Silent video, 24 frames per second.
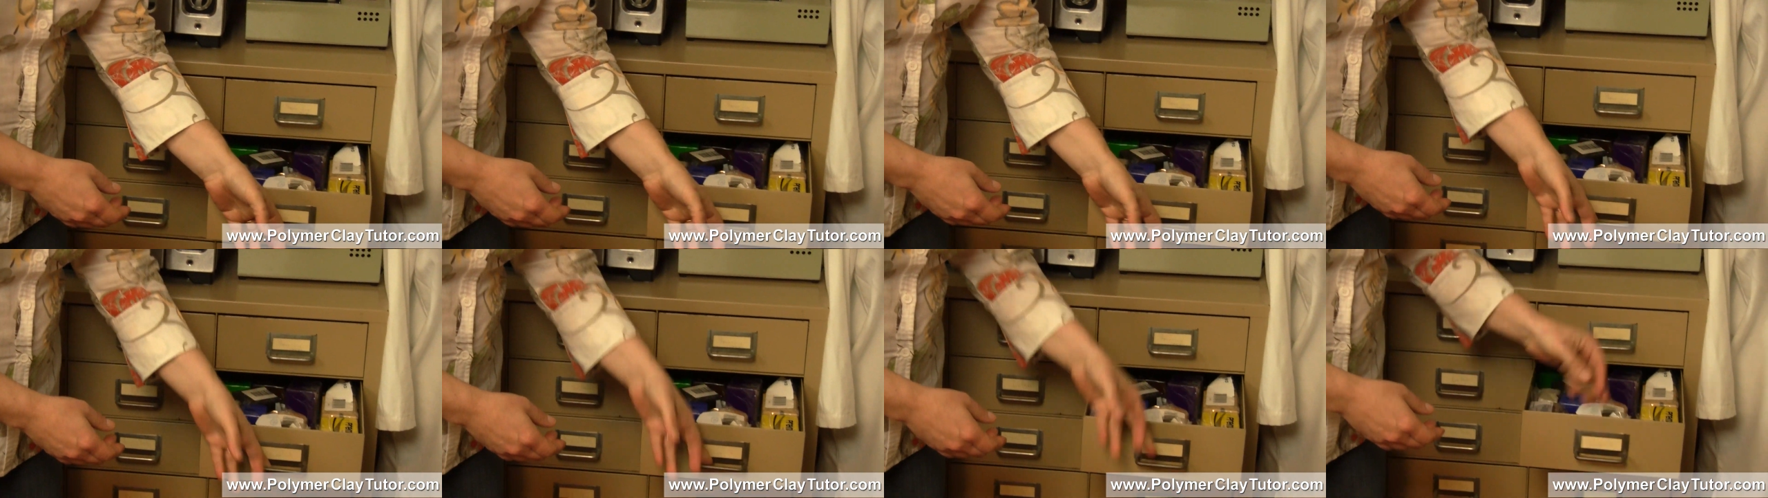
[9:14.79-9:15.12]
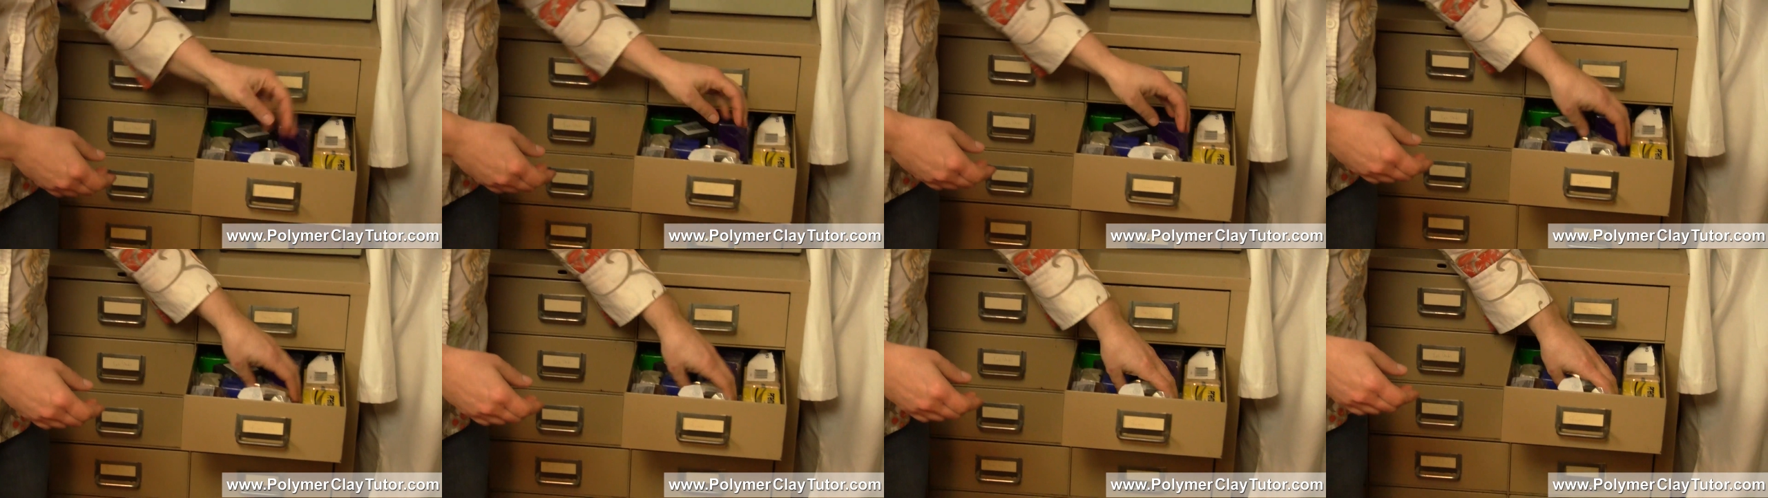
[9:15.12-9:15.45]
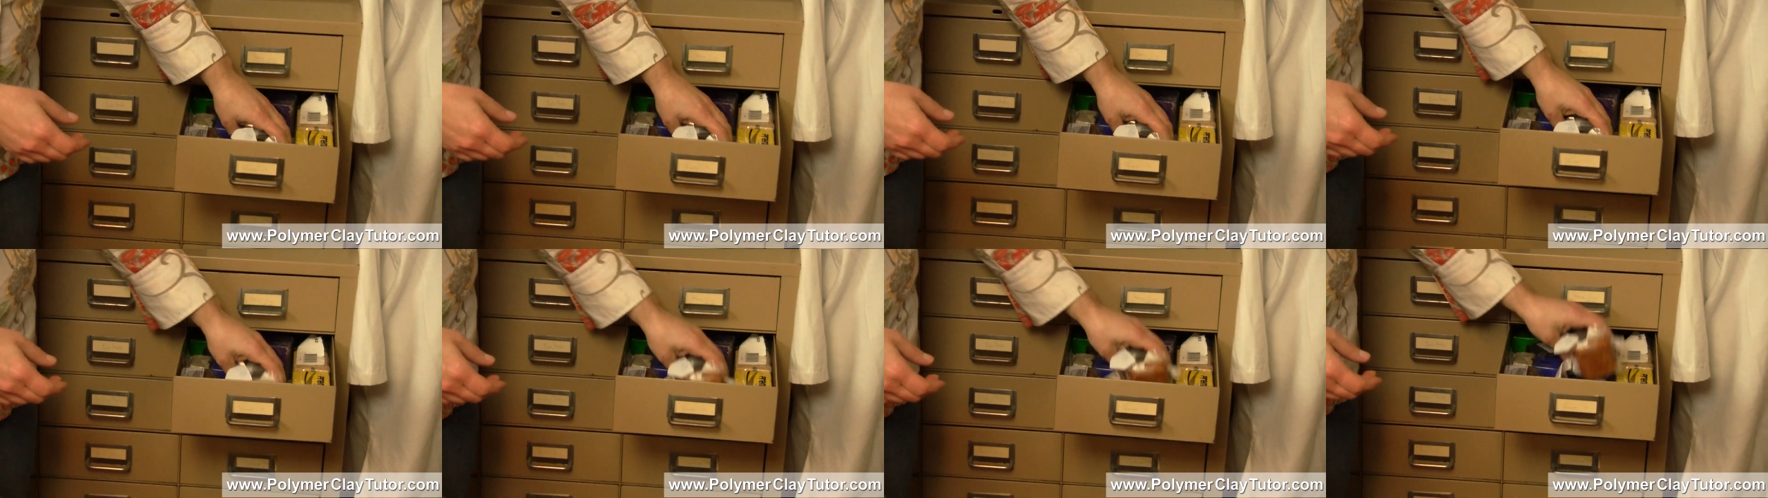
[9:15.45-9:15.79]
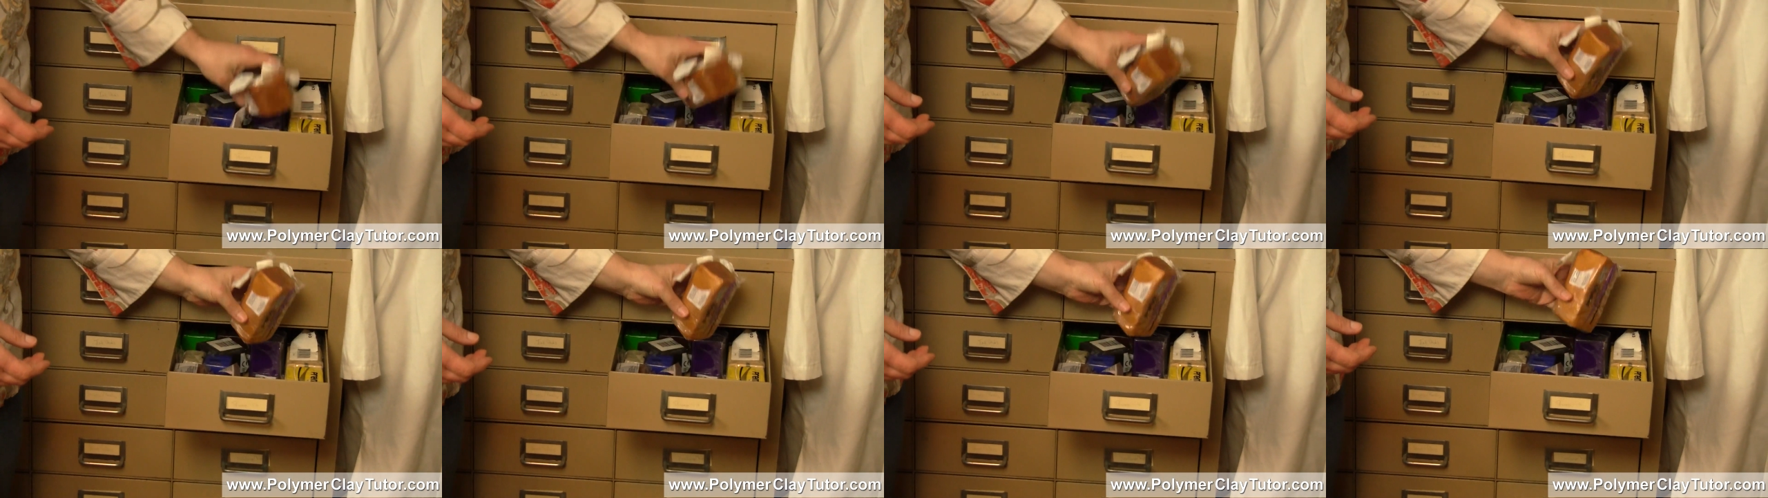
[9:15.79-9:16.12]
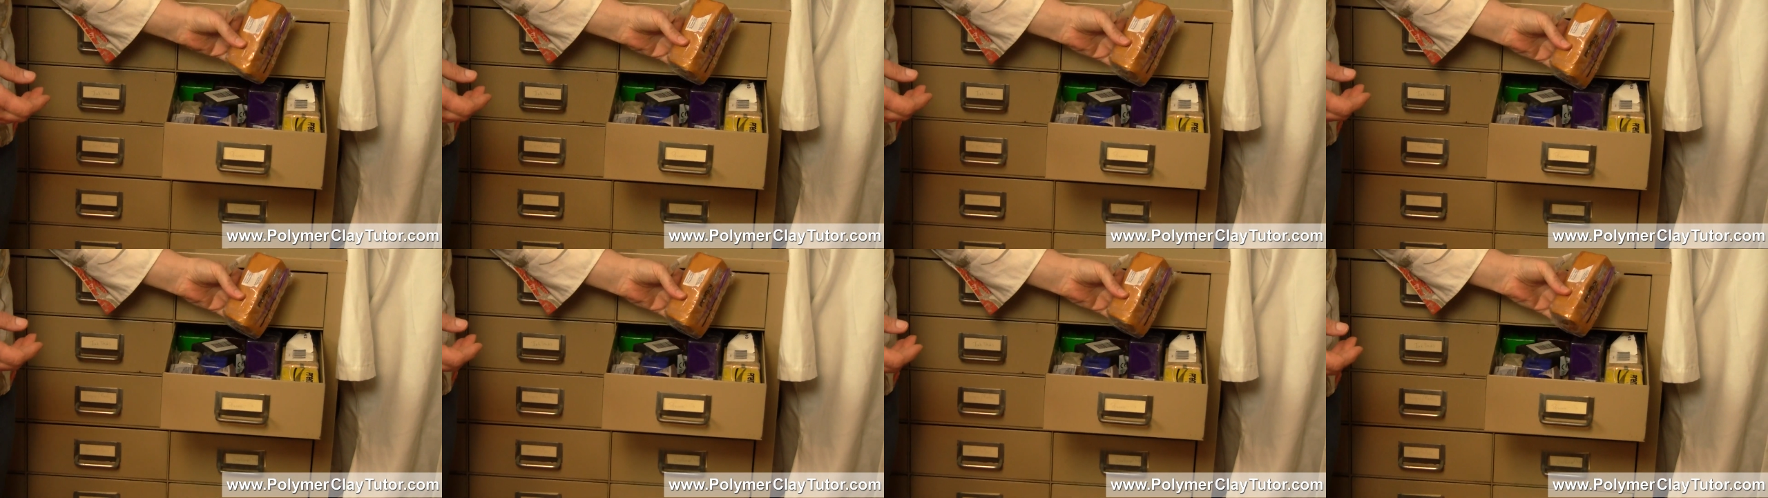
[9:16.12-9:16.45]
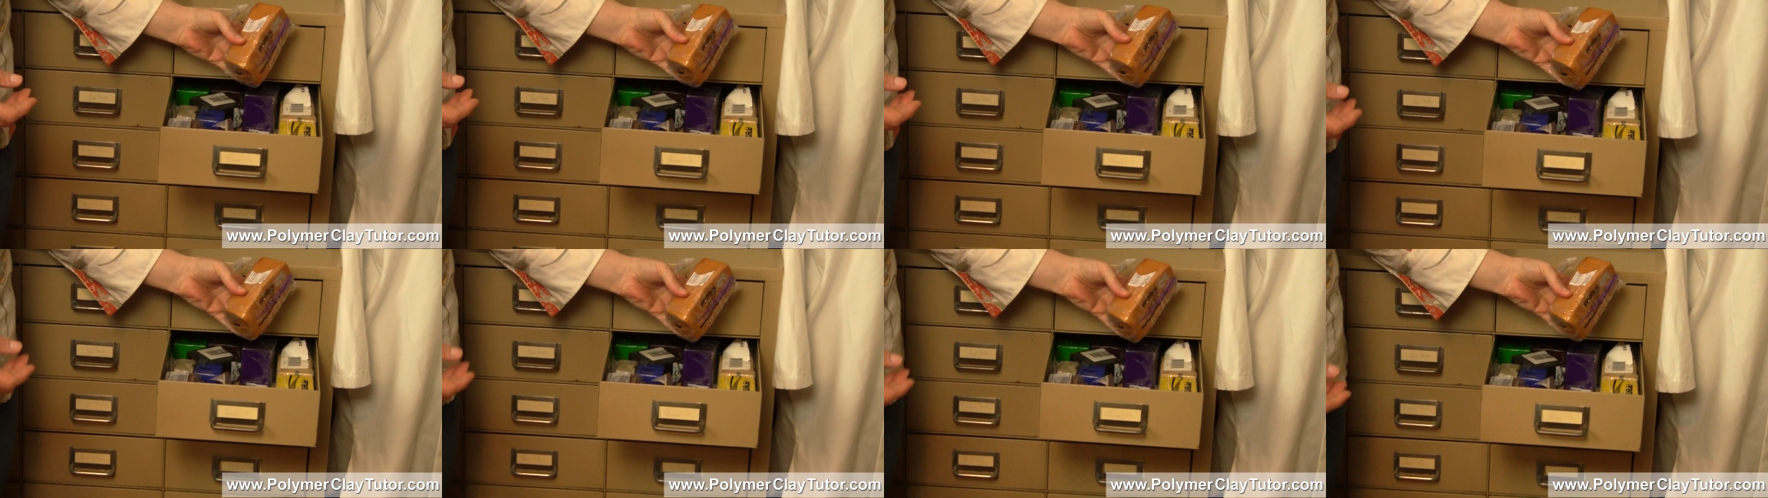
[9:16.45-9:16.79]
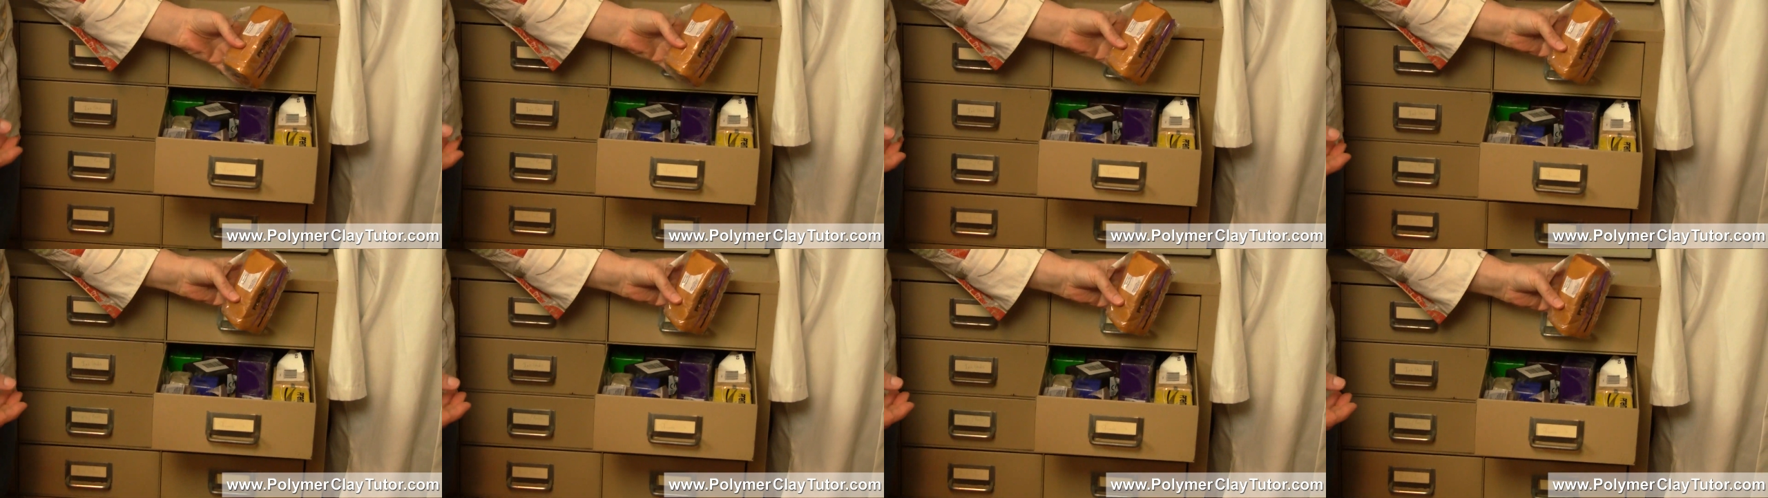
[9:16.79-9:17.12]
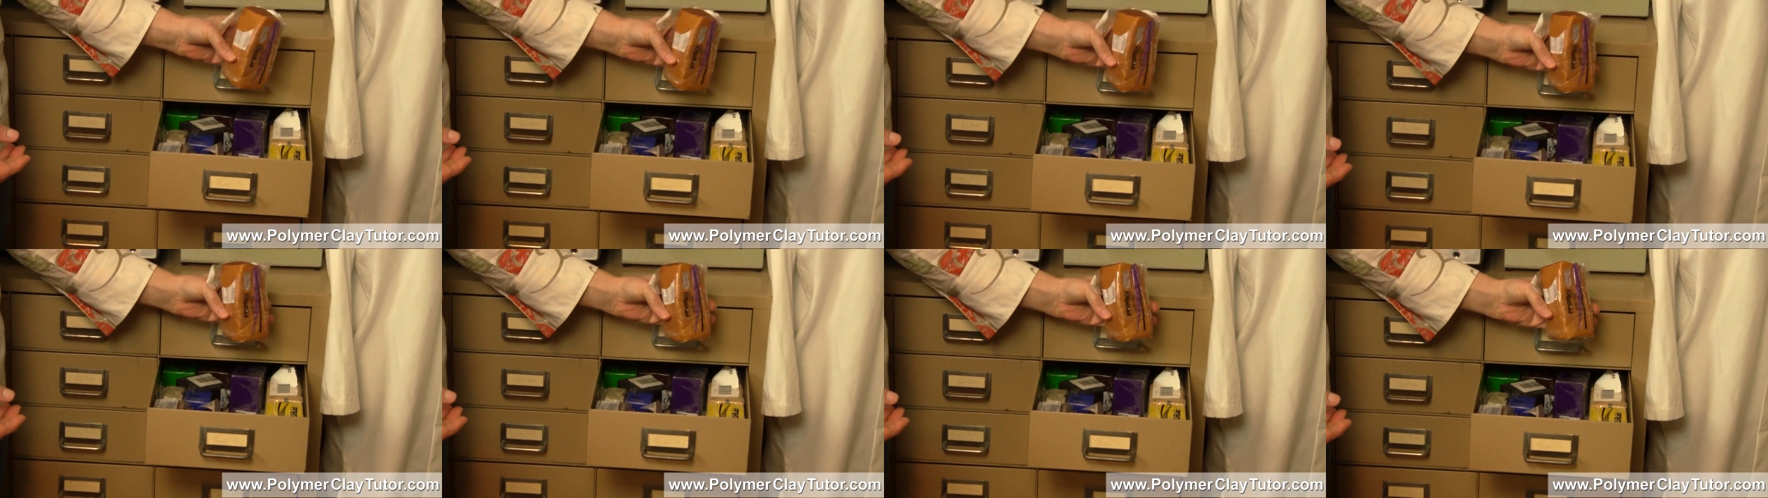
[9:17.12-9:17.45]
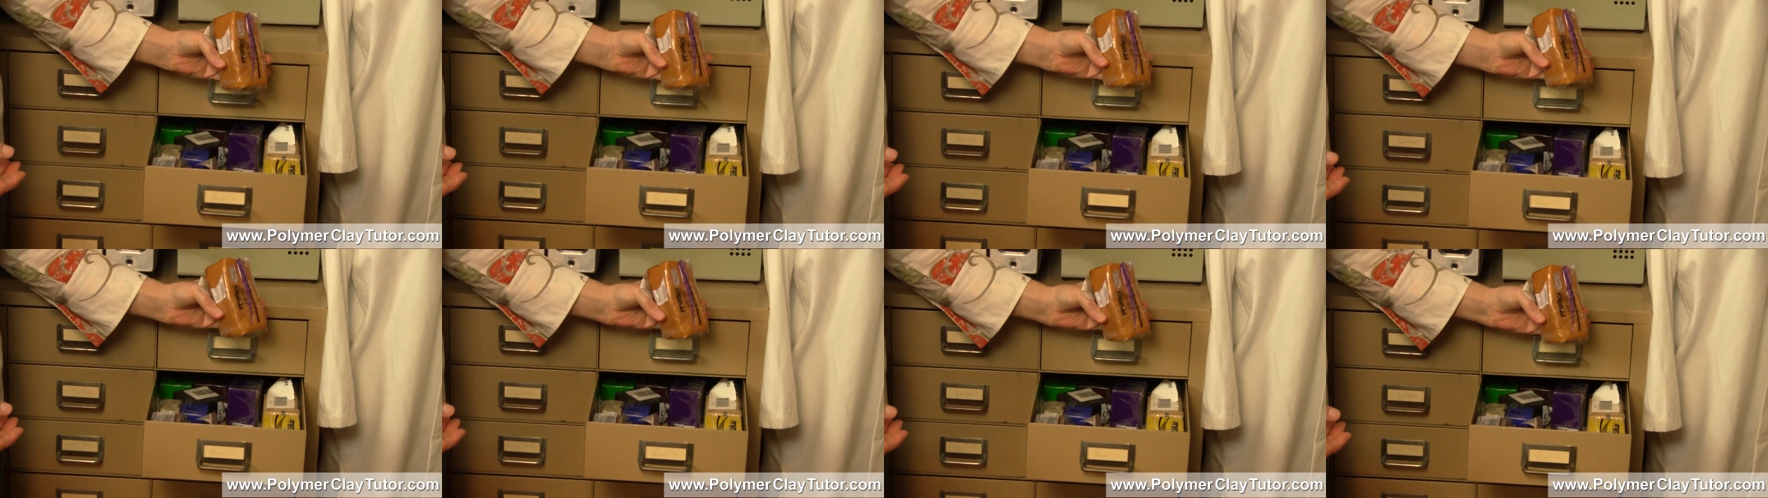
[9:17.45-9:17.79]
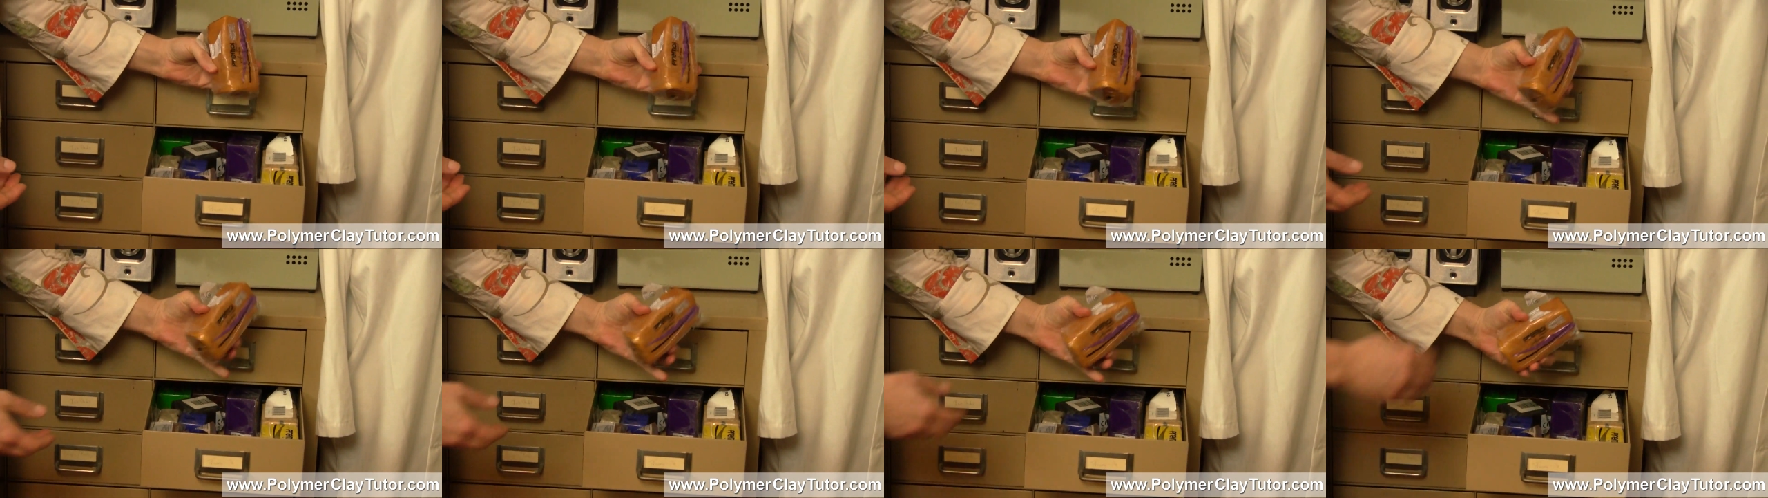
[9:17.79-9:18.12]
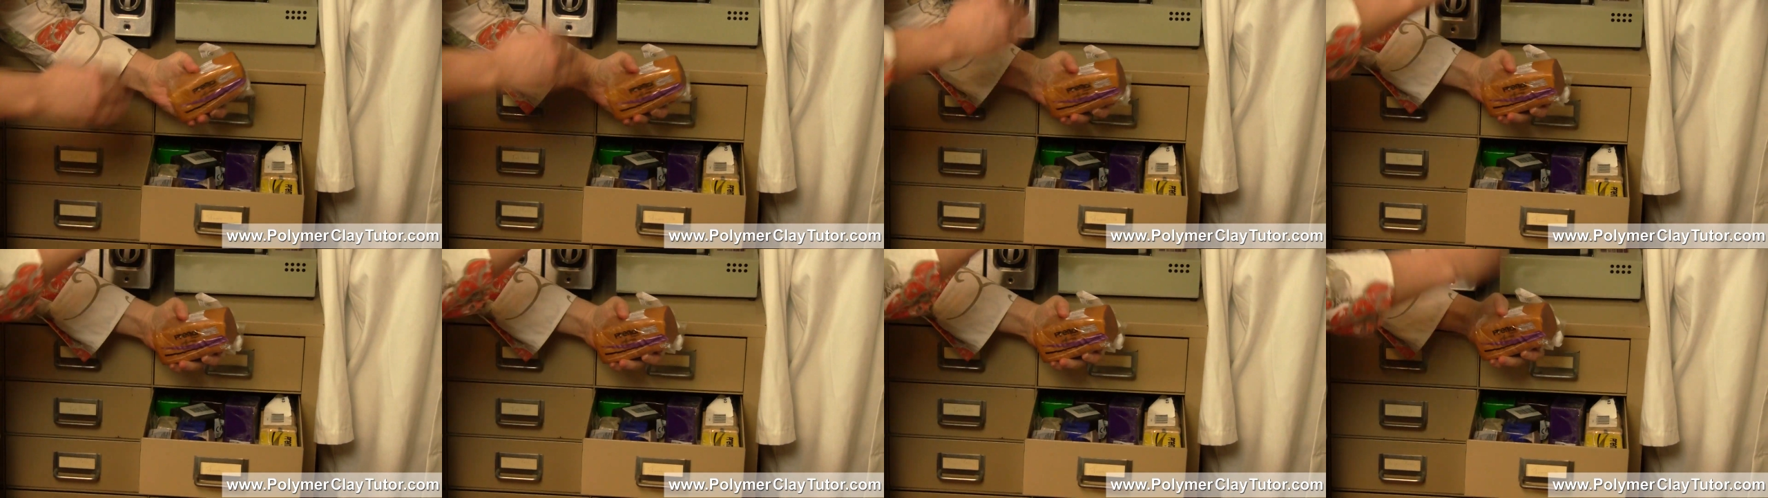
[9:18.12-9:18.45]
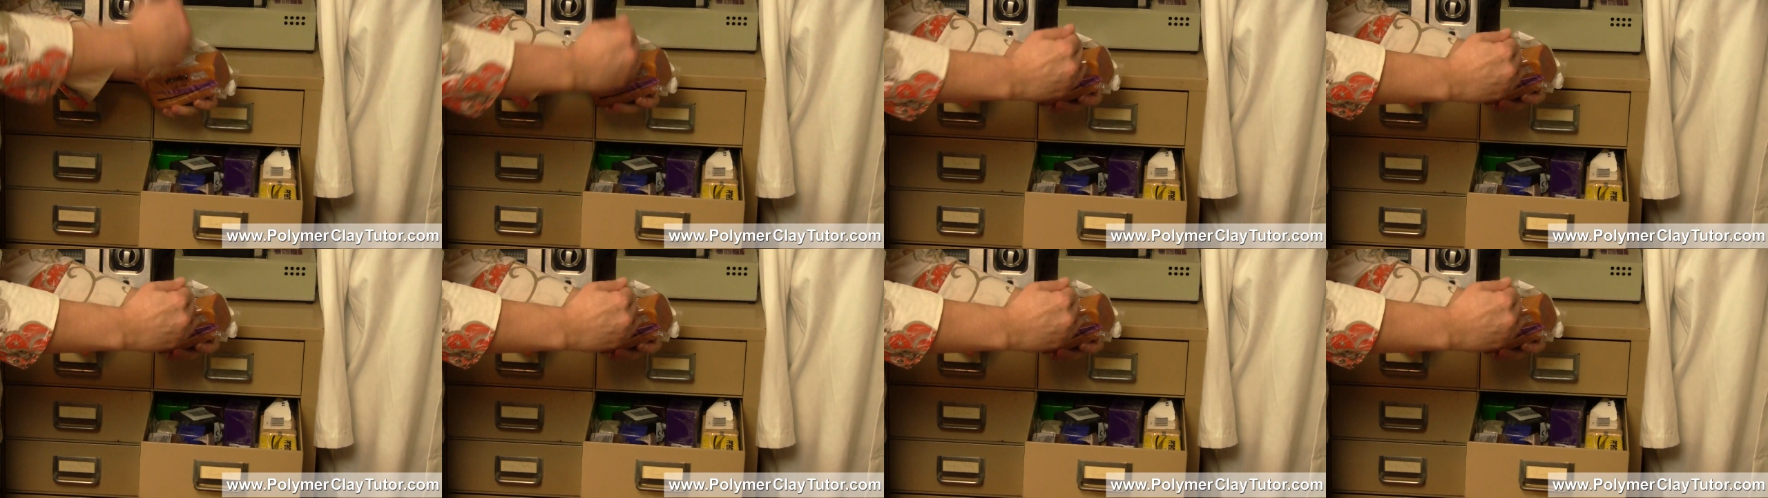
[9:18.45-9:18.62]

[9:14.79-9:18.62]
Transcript: Nobody's mouth can be seen.